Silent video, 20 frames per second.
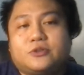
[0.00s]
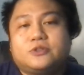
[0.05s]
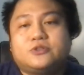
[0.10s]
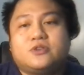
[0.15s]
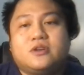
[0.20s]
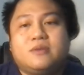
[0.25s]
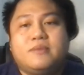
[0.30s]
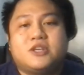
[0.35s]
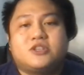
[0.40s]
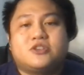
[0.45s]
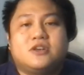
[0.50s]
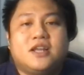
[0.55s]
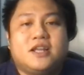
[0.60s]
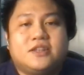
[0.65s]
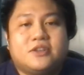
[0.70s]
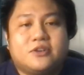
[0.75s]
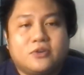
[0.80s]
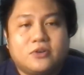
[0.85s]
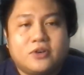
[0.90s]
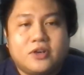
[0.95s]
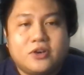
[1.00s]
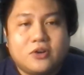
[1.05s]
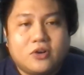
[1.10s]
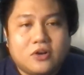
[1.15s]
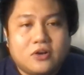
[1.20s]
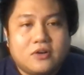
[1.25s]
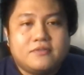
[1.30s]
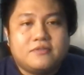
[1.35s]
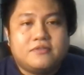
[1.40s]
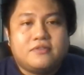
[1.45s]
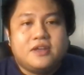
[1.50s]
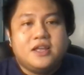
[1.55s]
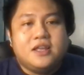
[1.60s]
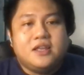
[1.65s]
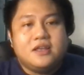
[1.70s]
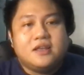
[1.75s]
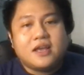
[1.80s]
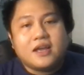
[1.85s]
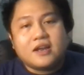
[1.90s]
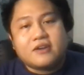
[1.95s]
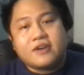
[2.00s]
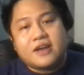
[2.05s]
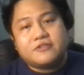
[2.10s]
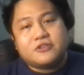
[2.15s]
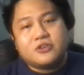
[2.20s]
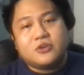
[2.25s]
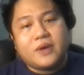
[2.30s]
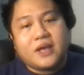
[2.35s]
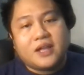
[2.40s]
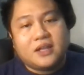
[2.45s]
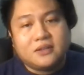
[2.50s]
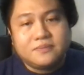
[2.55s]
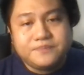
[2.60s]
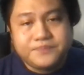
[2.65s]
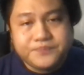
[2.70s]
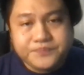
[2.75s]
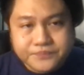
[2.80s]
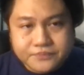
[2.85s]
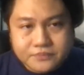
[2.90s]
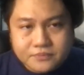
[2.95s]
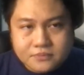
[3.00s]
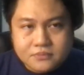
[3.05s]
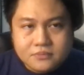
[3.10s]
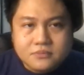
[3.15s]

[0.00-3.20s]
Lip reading: then there's also a mention later on of a GraphQL.